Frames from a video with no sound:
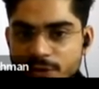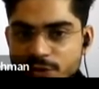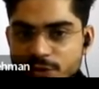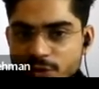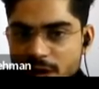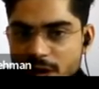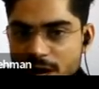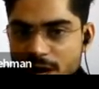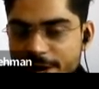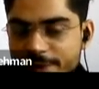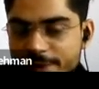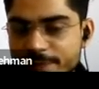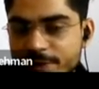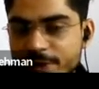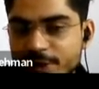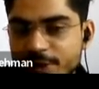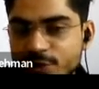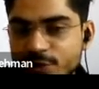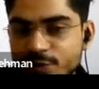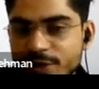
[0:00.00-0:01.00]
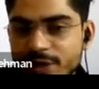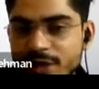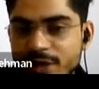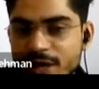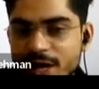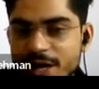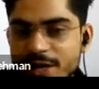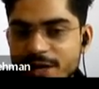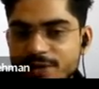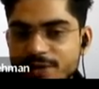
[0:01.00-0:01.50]
So R12 and
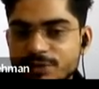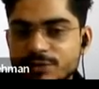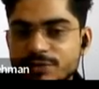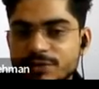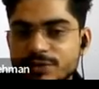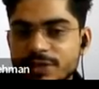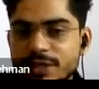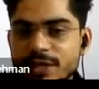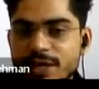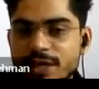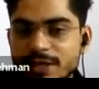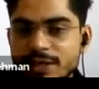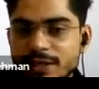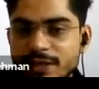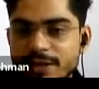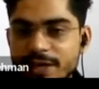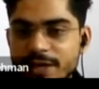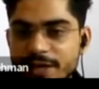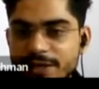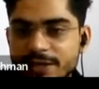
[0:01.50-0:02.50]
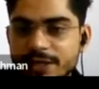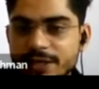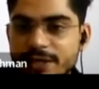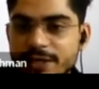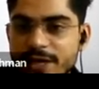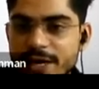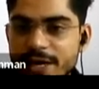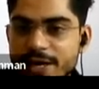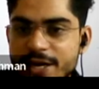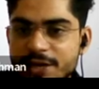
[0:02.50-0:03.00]
R23 are connected
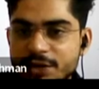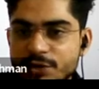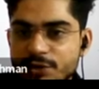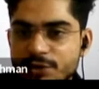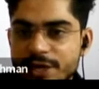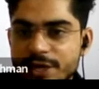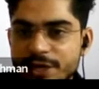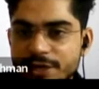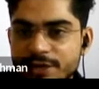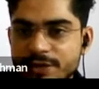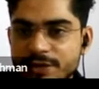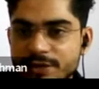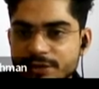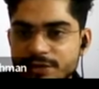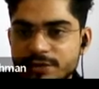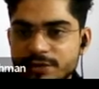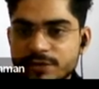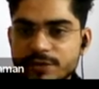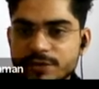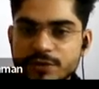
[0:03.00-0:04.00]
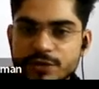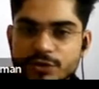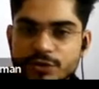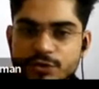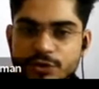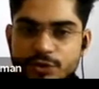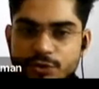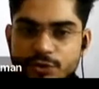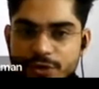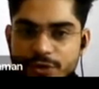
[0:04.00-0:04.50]
end to end.
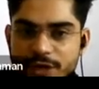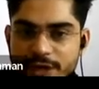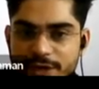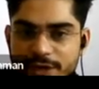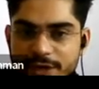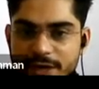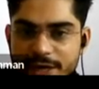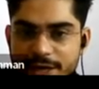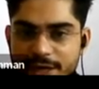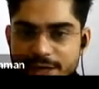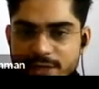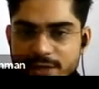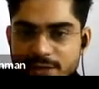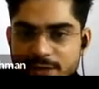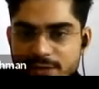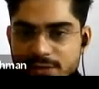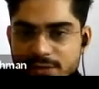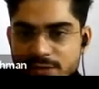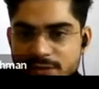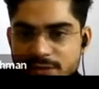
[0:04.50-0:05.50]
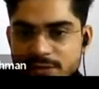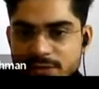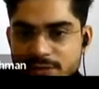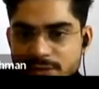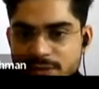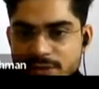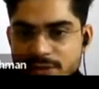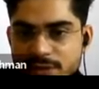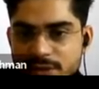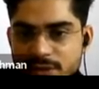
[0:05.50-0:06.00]
So you can write
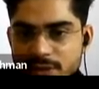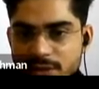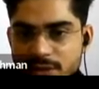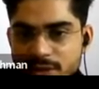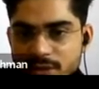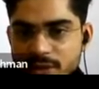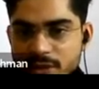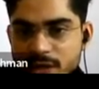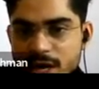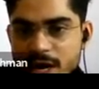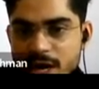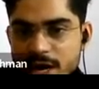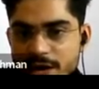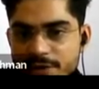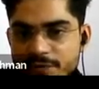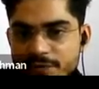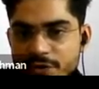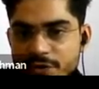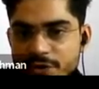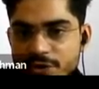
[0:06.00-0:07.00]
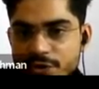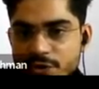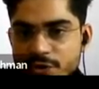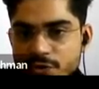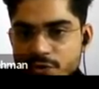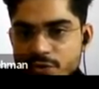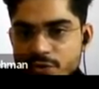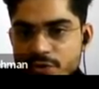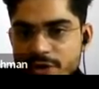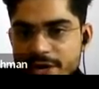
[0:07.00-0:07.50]

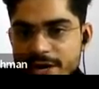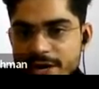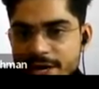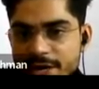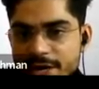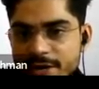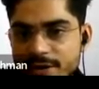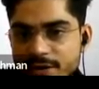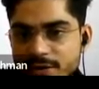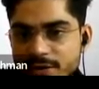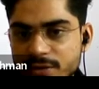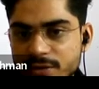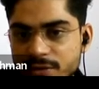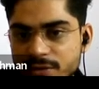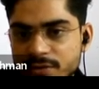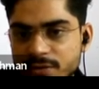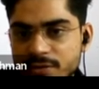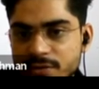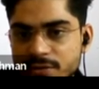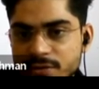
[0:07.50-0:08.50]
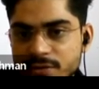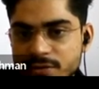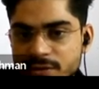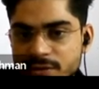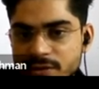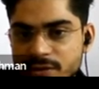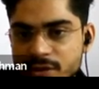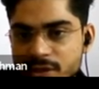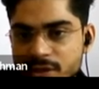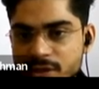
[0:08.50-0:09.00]
R12 and
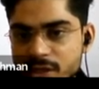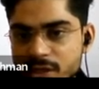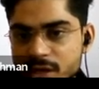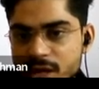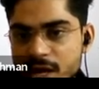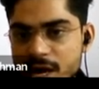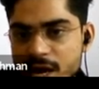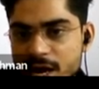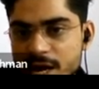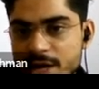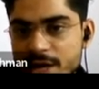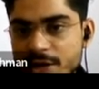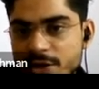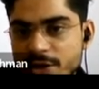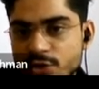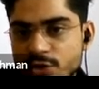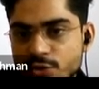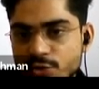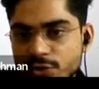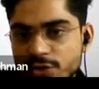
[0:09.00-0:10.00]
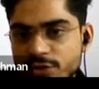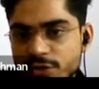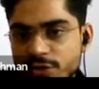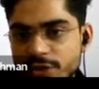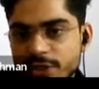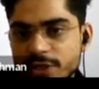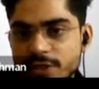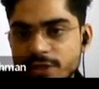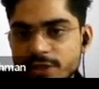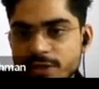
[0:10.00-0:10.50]

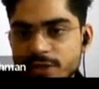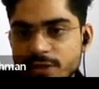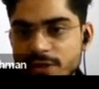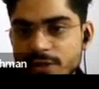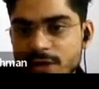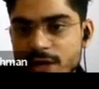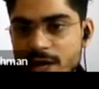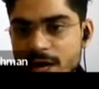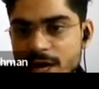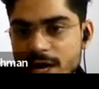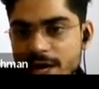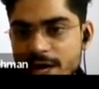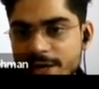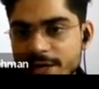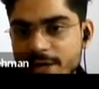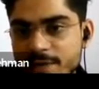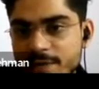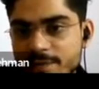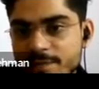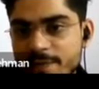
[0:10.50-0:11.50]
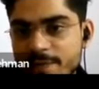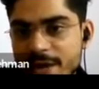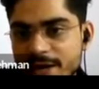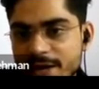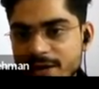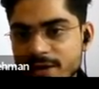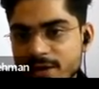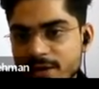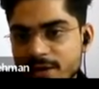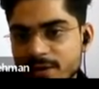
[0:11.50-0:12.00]
R23 are in
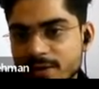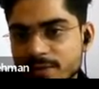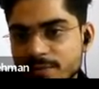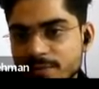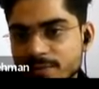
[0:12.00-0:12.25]
parallel,